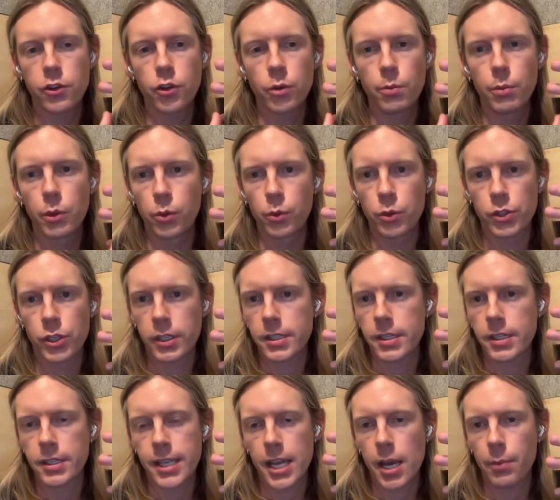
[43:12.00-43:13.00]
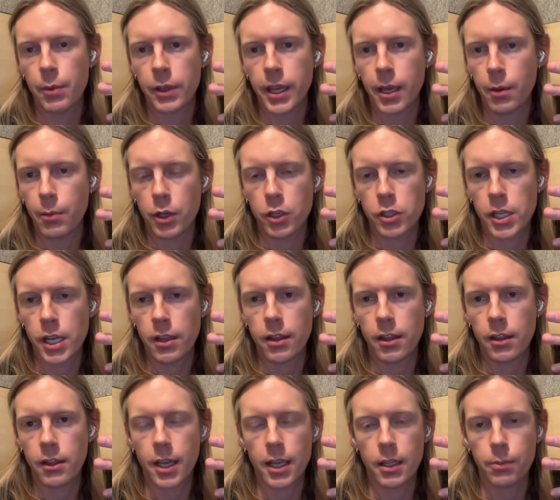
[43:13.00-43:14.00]
your bonus as an example again because I
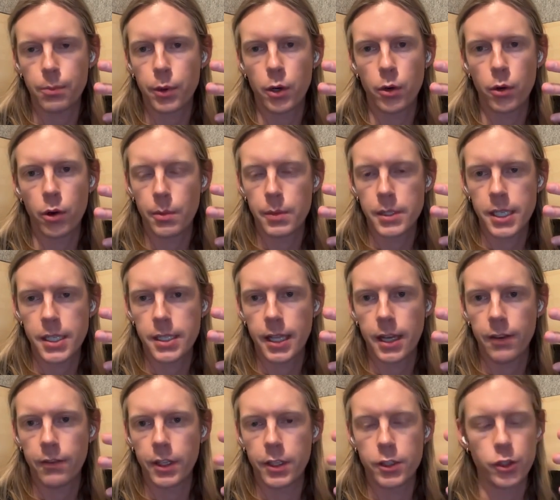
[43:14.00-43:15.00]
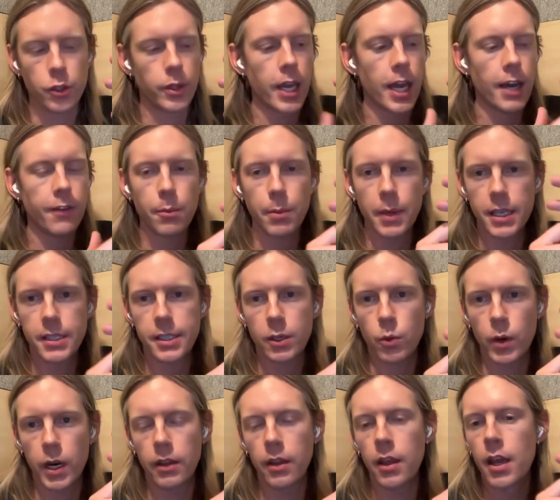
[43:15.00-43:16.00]
think that program is just lovely. So they have the basic
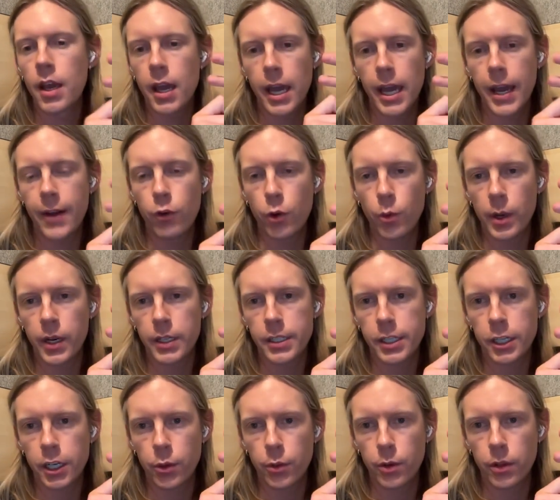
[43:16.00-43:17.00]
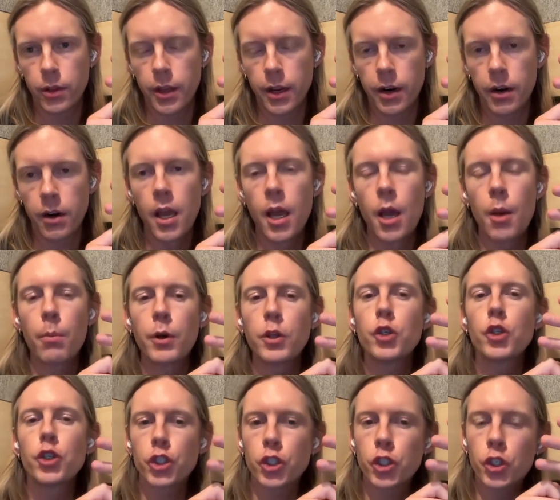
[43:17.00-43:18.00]
one, everyone is included there, but
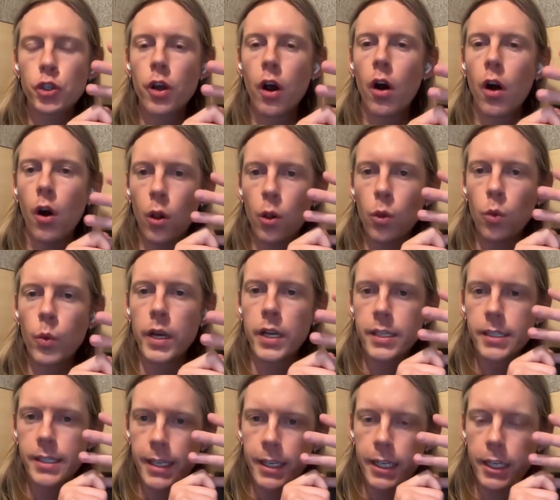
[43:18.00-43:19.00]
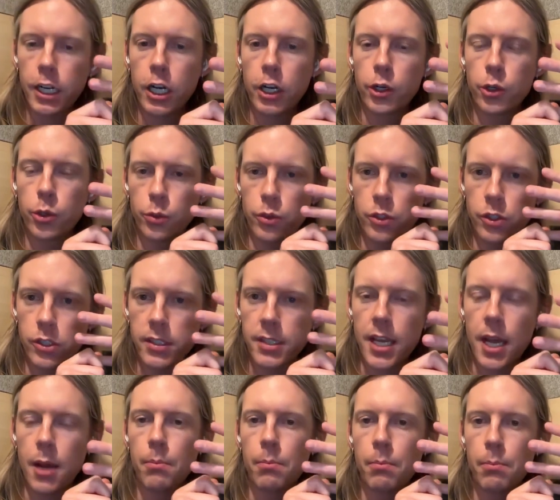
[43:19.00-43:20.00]
you should always include
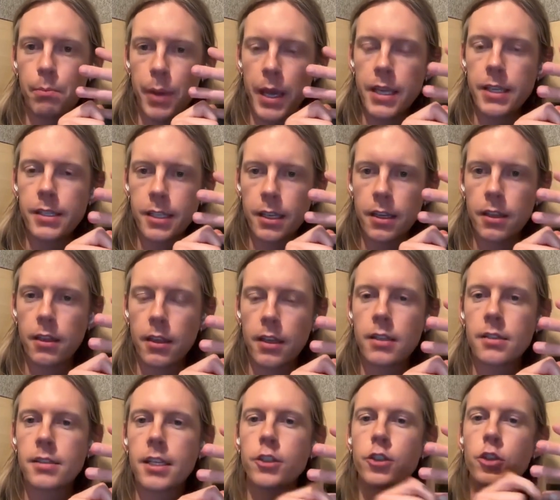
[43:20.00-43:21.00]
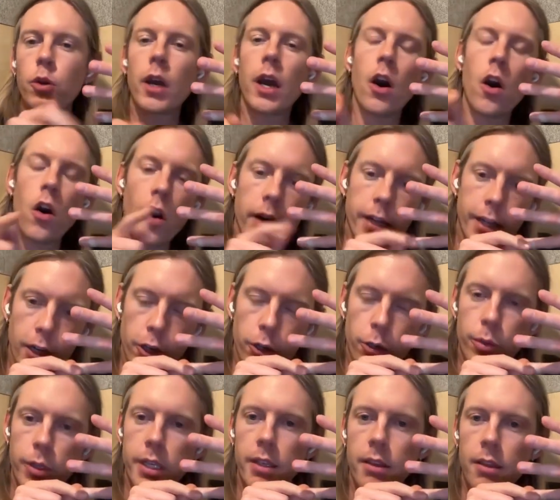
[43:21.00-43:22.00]
some basic things that you are
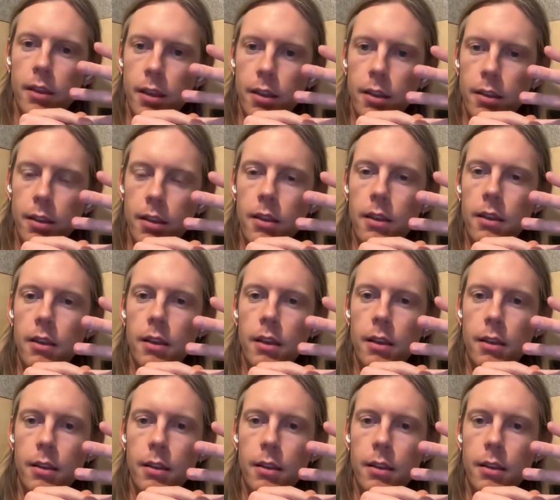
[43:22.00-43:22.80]
including in the